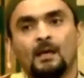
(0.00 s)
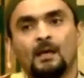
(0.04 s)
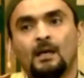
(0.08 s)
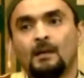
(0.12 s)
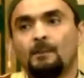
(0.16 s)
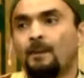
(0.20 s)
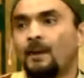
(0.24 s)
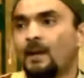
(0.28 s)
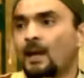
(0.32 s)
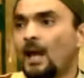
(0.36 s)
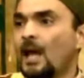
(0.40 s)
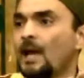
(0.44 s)
Uh,
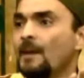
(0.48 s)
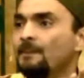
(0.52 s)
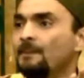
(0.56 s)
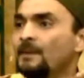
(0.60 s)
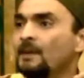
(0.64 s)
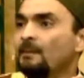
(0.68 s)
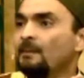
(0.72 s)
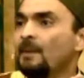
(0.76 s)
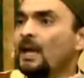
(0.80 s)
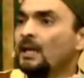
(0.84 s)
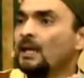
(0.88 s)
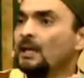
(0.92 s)
Bara
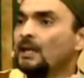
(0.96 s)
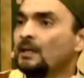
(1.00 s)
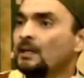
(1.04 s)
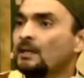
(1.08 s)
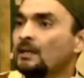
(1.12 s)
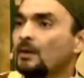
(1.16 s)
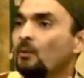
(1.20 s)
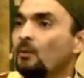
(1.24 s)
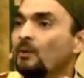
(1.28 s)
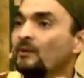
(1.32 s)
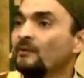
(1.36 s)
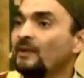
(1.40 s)
ibn
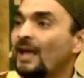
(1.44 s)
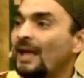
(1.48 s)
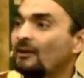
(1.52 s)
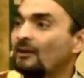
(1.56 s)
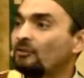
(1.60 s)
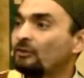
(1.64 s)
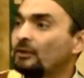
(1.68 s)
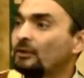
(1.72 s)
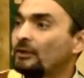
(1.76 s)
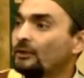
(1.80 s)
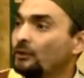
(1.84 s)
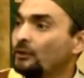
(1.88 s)
Malik was
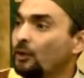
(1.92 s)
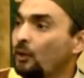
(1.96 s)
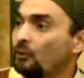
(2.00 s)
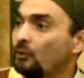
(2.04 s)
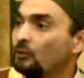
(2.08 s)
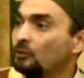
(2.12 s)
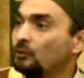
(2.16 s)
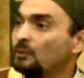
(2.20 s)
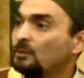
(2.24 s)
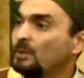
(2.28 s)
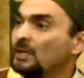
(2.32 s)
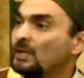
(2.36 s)
actually
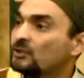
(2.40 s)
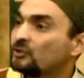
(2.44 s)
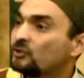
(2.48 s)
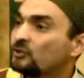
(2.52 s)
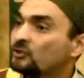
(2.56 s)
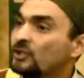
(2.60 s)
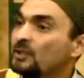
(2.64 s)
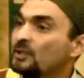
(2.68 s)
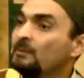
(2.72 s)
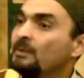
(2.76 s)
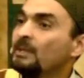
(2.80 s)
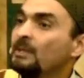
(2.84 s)
known to be
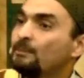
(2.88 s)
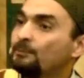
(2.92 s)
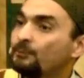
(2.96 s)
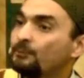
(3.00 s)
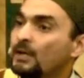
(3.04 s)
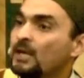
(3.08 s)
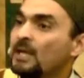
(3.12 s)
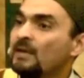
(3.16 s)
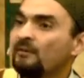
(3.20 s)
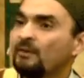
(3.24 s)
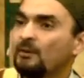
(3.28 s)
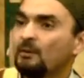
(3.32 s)
extremely
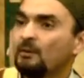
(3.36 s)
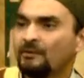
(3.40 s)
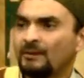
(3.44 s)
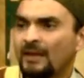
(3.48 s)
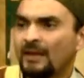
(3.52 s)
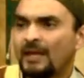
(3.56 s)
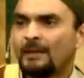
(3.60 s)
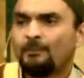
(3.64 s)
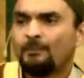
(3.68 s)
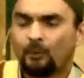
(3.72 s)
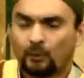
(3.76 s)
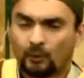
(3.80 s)
brave. He was
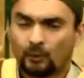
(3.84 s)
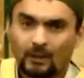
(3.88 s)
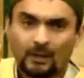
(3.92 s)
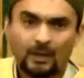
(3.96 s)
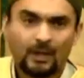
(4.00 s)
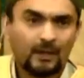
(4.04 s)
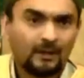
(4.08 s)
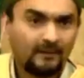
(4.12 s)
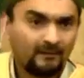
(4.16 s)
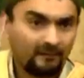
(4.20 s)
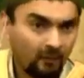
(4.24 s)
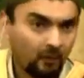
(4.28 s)
like
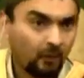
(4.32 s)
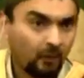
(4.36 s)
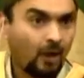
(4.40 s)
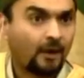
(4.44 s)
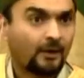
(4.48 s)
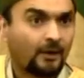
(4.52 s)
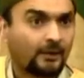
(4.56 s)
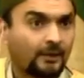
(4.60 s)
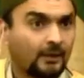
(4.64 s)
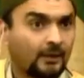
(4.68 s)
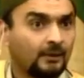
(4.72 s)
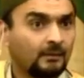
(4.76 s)
borderline
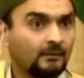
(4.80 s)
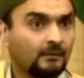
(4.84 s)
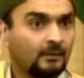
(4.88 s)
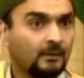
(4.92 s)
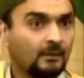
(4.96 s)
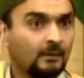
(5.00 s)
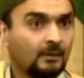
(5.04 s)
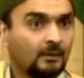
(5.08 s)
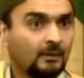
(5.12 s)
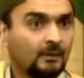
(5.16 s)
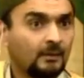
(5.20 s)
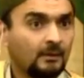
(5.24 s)
foolhardy,
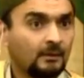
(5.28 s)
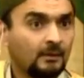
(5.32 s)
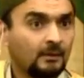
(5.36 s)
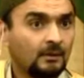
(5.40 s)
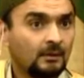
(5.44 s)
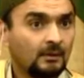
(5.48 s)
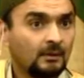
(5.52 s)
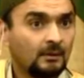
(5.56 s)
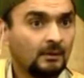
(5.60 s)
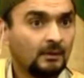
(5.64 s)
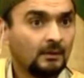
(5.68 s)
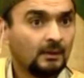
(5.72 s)

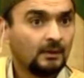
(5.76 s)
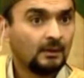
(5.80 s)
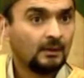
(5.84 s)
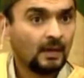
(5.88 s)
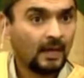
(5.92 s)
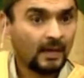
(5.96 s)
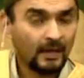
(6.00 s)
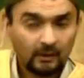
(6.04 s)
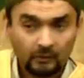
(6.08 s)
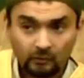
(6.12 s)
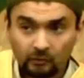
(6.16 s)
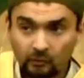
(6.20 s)

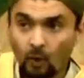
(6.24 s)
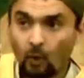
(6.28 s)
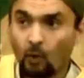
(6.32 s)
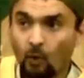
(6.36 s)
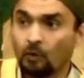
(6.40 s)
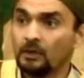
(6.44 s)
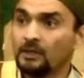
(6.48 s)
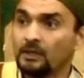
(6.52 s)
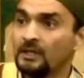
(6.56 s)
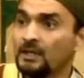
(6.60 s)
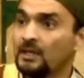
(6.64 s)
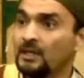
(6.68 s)
like
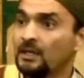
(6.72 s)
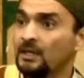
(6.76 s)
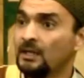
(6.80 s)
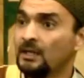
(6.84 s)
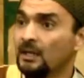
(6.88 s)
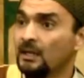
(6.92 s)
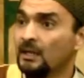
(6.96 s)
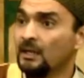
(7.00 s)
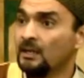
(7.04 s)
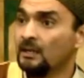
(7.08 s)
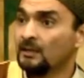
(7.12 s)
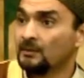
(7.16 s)

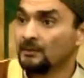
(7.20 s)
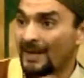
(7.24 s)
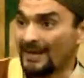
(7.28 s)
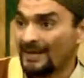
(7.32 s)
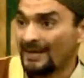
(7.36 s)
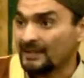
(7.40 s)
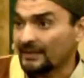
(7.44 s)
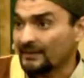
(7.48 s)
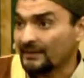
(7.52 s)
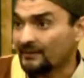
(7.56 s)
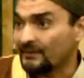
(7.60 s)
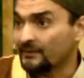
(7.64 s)
totally
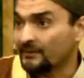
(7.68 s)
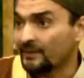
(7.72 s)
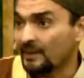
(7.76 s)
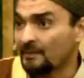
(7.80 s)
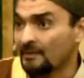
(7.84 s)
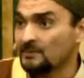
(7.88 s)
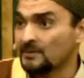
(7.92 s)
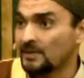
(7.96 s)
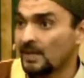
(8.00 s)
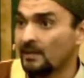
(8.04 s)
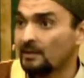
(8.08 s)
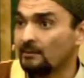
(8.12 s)
reckless
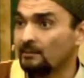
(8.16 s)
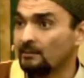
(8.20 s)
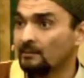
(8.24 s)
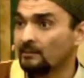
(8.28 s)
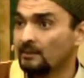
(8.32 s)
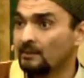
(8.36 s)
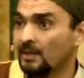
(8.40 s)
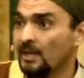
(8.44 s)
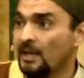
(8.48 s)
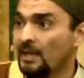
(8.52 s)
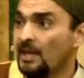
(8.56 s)
sometimes.